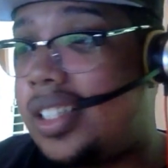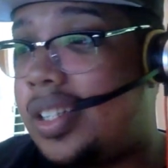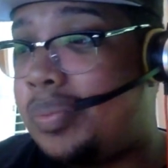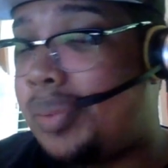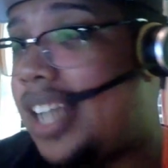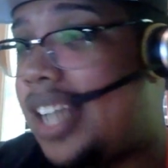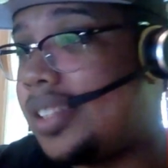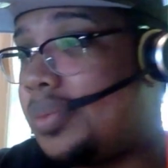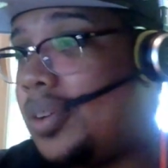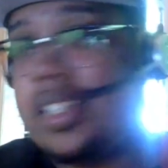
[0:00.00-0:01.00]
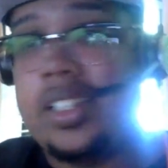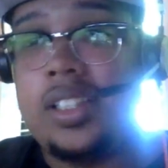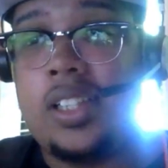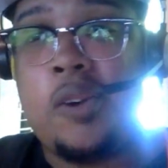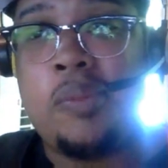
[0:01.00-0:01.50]
depressed, wanted to
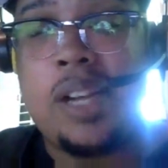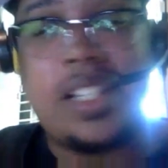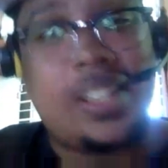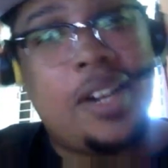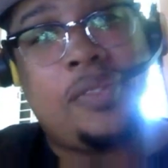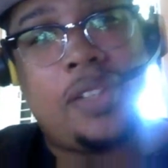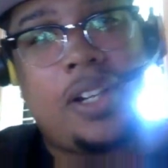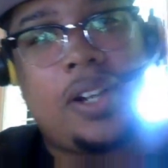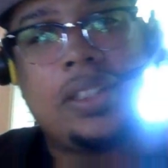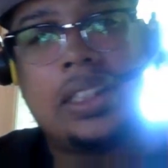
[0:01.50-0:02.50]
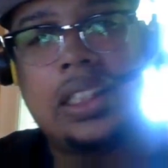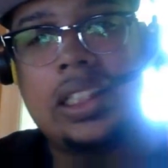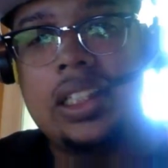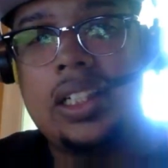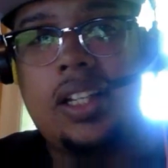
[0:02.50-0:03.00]
go myself, you know.
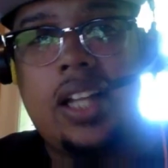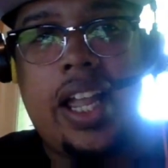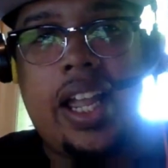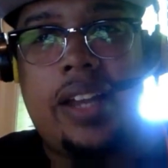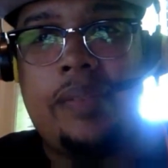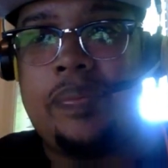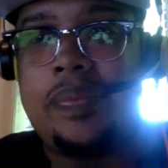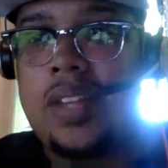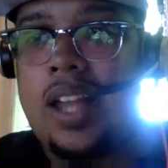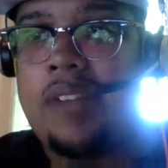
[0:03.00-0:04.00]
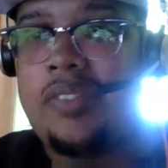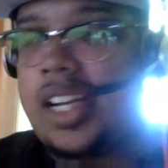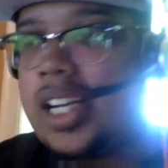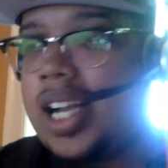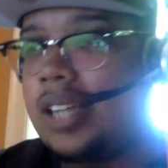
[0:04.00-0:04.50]
And I figured
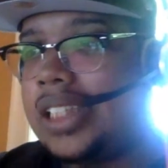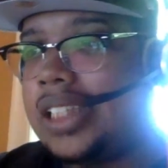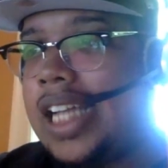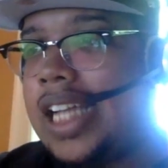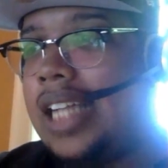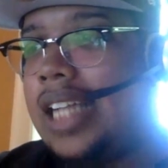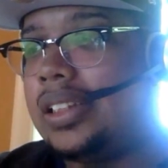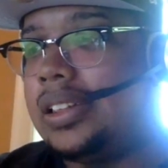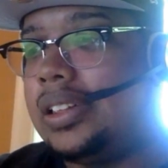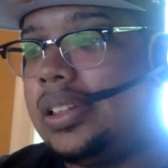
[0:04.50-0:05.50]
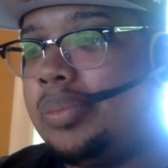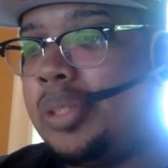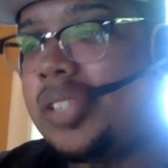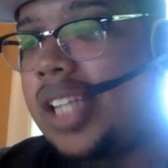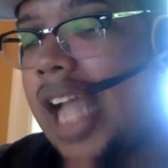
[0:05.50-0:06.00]
out that the
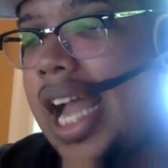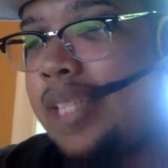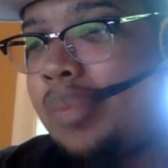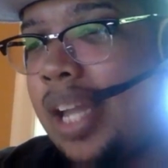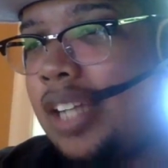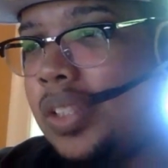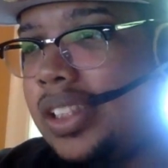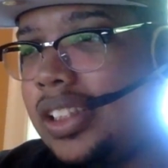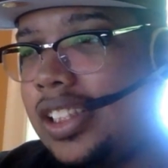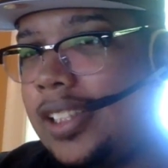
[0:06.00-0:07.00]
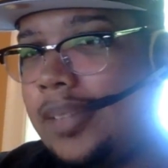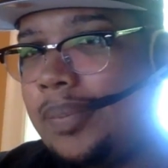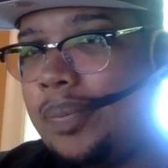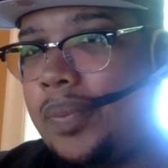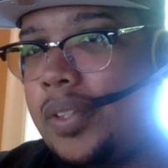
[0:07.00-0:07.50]
music aspect was the
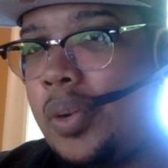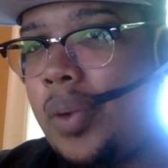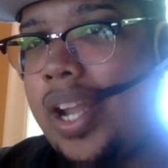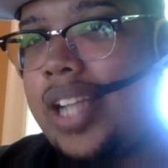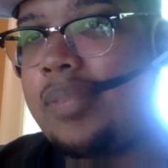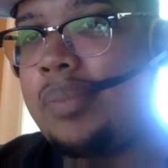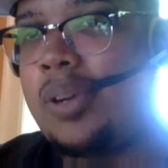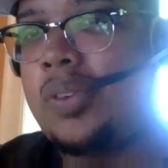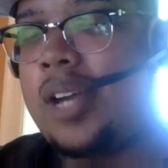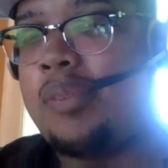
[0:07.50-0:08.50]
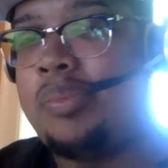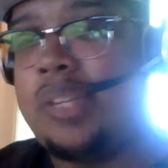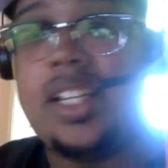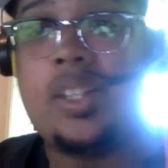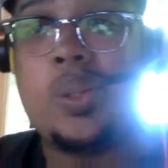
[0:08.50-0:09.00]
the way to both help me get
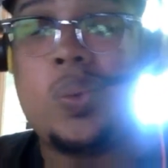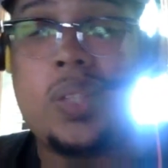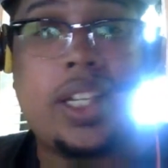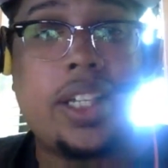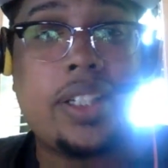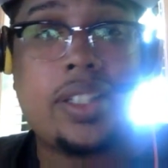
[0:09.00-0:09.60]
through things,